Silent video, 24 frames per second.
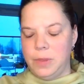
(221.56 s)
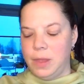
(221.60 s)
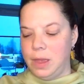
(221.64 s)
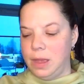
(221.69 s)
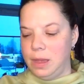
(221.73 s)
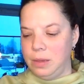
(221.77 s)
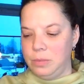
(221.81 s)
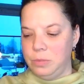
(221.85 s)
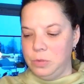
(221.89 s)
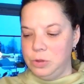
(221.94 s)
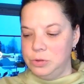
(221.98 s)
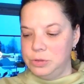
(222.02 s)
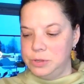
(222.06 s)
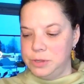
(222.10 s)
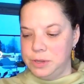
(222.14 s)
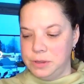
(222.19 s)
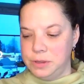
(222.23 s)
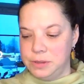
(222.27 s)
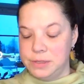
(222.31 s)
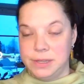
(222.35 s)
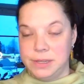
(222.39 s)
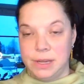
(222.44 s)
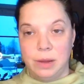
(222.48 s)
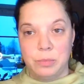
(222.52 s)
I'm
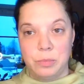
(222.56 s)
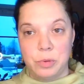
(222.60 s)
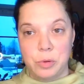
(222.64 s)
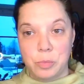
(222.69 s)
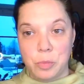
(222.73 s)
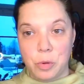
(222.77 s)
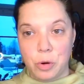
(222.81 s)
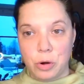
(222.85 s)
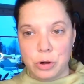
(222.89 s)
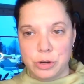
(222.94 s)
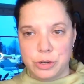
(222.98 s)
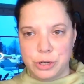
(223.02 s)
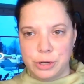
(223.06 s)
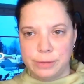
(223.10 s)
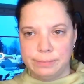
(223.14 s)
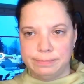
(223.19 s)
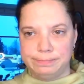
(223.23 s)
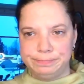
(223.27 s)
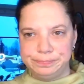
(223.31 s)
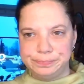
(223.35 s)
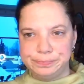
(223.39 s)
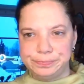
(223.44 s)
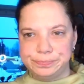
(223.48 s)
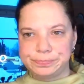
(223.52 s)
using the same
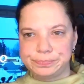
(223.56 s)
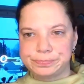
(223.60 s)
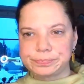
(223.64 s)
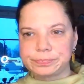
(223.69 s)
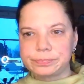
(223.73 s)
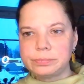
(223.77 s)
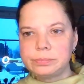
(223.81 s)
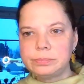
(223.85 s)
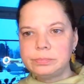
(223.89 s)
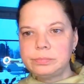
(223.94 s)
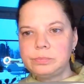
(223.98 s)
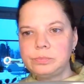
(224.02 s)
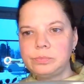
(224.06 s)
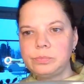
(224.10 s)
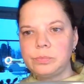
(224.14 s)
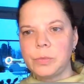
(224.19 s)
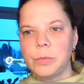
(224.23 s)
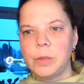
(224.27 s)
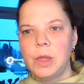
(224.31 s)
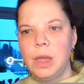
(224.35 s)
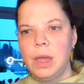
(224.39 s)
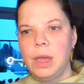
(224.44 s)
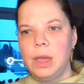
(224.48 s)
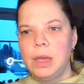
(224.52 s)
proportion.
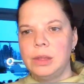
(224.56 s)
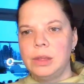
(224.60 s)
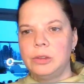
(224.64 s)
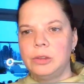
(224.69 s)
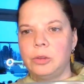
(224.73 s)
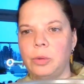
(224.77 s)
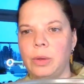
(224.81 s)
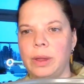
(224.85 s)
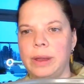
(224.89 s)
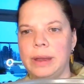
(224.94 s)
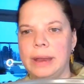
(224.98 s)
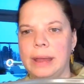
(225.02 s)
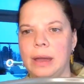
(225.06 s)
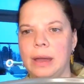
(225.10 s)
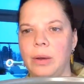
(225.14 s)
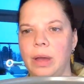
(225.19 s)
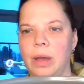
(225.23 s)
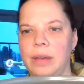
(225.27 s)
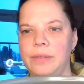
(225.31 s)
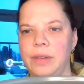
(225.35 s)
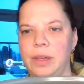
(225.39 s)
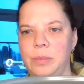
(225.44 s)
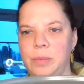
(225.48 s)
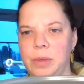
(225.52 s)
So I now
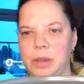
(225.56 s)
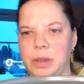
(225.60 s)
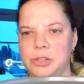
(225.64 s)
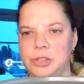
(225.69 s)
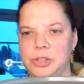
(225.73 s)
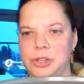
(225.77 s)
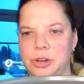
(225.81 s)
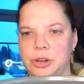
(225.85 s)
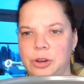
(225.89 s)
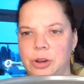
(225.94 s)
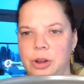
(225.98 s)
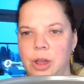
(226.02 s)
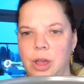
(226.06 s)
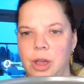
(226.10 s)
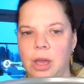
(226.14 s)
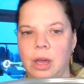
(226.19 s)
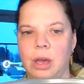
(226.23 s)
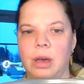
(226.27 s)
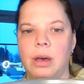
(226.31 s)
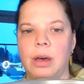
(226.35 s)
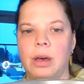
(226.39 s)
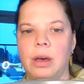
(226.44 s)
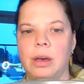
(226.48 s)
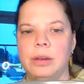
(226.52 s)
have a mixture
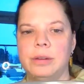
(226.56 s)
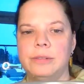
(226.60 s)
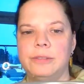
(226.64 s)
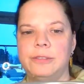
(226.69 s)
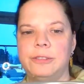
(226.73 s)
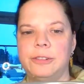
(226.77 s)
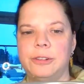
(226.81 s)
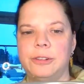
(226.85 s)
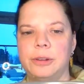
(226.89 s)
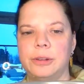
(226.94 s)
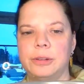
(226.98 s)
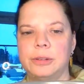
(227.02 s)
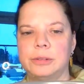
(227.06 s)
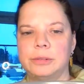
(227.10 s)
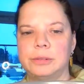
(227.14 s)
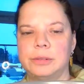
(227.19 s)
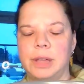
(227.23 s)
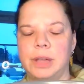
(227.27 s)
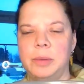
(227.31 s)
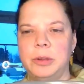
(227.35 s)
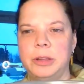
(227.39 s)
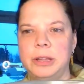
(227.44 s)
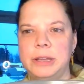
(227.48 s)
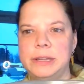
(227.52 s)
of
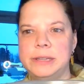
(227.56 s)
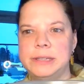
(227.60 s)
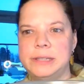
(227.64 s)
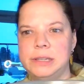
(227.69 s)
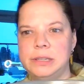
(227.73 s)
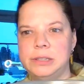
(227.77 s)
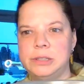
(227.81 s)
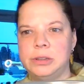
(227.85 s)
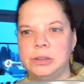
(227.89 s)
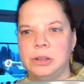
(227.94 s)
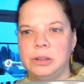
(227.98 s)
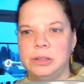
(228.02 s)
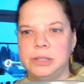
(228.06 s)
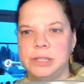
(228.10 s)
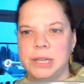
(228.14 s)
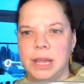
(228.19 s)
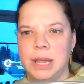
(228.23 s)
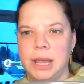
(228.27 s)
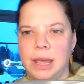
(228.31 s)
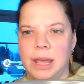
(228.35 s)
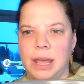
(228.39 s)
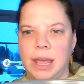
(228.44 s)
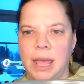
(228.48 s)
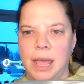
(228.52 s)
Himalayan sea salt
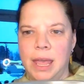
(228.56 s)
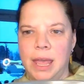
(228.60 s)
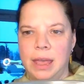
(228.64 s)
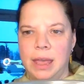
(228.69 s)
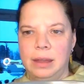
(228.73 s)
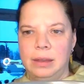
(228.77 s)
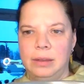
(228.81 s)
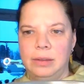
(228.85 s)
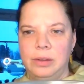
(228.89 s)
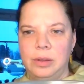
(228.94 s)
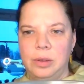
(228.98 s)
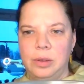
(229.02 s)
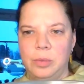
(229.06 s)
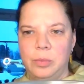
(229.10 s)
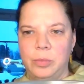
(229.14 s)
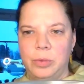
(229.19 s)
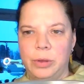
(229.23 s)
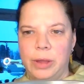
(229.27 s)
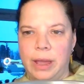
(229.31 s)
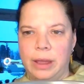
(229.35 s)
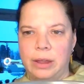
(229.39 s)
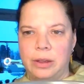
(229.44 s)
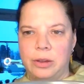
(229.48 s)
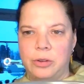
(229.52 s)
and
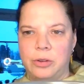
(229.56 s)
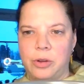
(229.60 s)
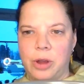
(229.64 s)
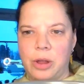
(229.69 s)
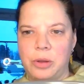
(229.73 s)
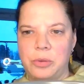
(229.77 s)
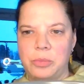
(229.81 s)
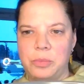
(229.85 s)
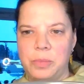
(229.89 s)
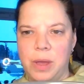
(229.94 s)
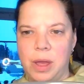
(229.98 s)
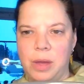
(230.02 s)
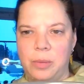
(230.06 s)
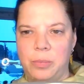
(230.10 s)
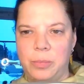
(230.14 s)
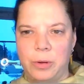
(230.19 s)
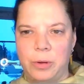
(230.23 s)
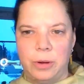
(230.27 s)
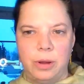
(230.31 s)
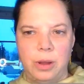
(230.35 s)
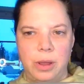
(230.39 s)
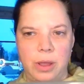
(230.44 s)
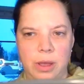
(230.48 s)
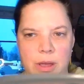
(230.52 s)
black ground
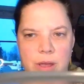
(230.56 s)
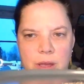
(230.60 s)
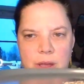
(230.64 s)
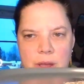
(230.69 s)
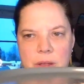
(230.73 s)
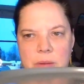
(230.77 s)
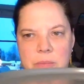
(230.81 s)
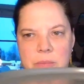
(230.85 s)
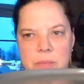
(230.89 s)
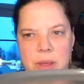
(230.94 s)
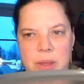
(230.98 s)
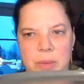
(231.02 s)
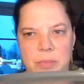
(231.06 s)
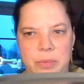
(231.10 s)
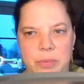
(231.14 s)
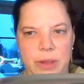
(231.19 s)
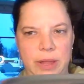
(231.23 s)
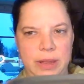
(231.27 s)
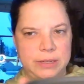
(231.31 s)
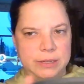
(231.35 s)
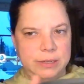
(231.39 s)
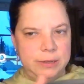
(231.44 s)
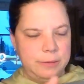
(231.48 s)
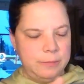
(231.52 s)
pepper on my
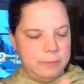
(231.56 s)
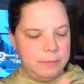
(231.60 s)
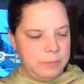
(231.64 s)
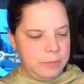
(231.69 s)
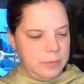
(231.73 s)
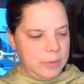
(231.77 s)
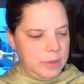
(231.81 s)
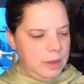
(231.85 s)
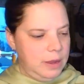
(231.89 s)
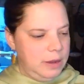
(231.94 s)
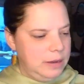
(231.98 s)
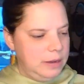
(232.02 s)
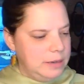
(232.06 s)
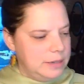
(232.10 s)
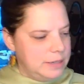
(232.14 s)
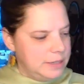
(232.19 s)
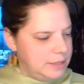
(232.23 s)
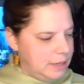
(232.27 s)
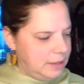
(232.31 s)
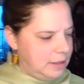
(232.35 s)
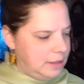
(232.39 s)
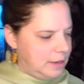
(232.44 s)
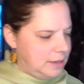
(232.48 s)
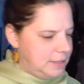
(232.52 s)
plate. I need to
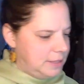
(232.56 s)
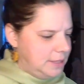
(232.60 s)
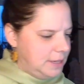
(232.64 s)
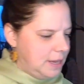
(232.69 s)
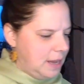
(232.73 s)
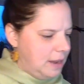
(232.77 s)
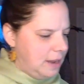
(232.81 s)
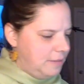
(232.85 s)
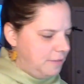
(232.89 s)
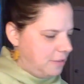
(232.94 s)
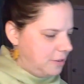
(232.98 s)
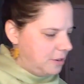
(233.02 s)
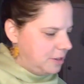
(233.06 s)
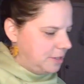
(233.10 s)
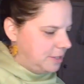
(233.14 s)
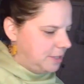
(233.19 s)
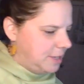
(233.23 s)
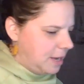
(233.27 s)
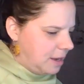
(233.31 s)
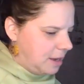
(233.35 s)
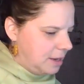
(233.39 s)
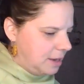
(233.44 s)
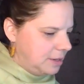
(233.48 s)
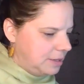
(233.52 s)
set that aside for a
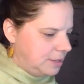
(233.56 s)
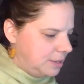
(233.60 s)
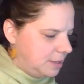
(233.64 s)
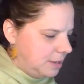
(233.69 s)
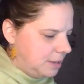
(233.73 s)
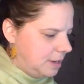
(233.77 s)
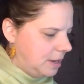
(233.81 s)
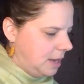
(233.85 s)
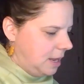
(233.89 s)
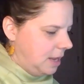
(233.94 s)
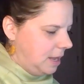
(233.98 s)
second,